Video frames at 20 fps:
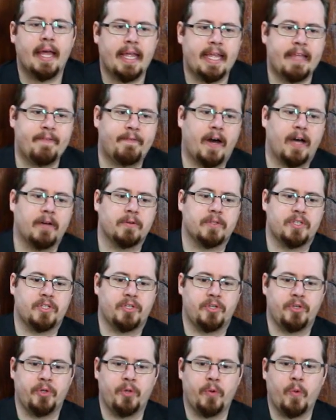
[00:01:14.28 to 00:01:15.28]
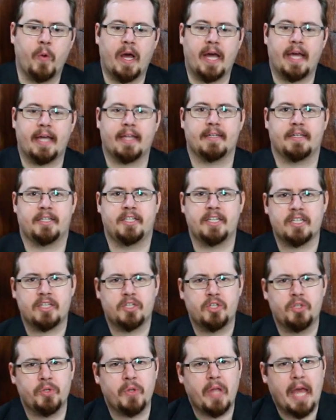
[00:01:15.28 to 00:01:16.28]
If I was to uh,
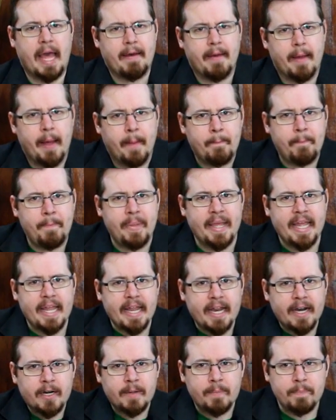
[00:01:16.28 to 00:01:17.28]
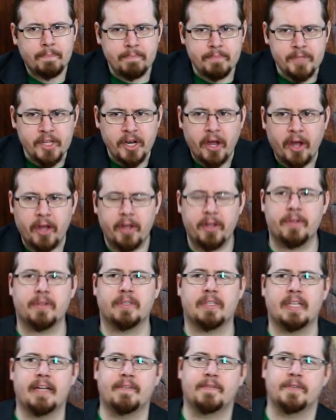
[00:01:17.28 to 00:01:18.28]
just do a bare, you know,
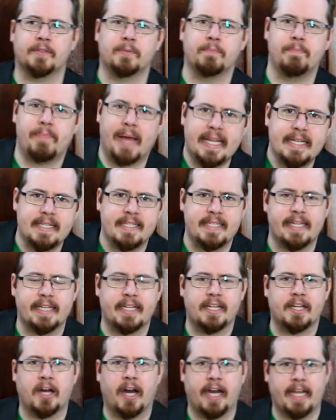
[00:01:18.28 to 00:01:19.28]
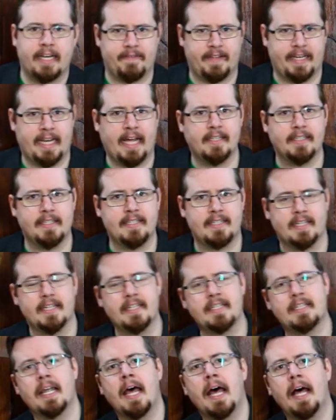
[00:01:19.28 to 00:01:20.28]
level basic kind of
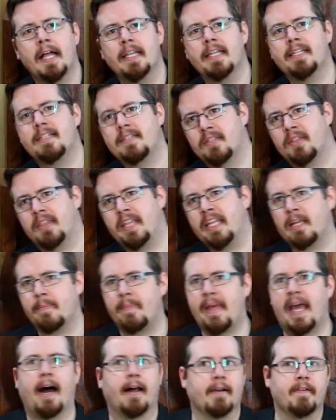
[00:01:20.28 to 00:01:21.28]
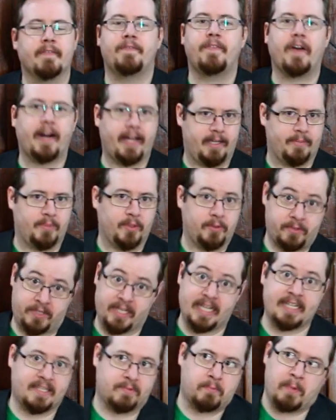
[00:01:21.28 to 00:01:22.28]
analysis, let's think about fireballs.
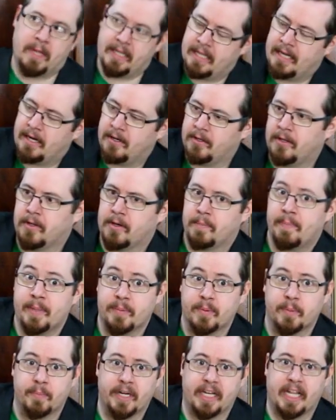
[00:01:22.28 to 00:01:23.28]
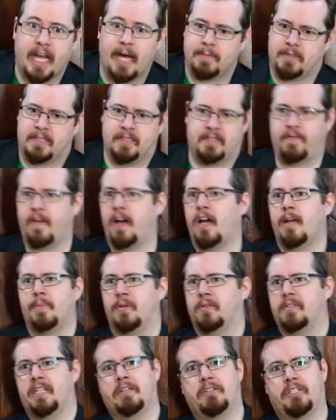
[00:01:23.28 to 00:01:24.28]
That's one that a lot of people bring up, because
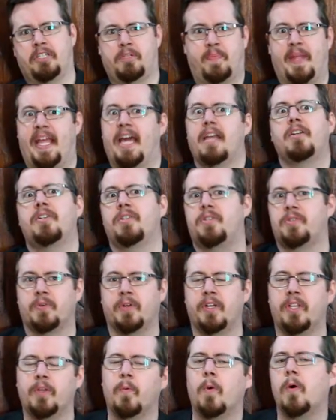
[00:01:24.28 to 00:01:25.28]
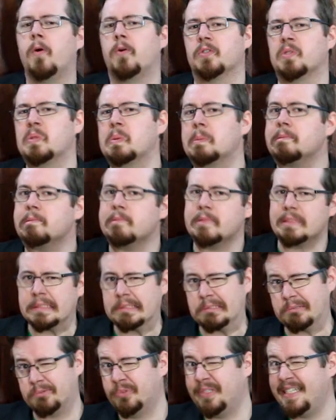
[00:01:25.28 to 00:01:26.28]
fireballs, they'll just be able to destroy the walls.
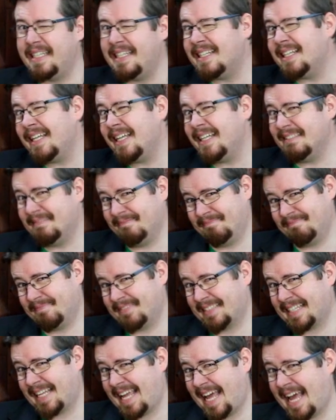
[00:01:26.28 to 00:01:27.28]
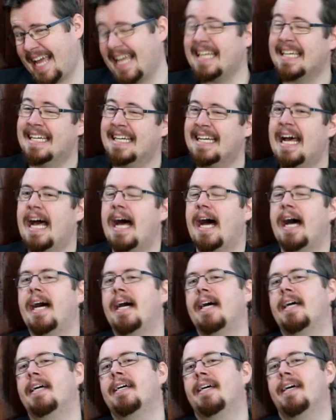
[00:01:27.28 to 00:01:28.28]
Mm, really? Okay.
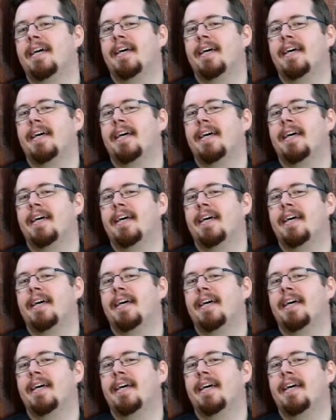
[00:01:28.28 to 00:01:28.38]
Uh,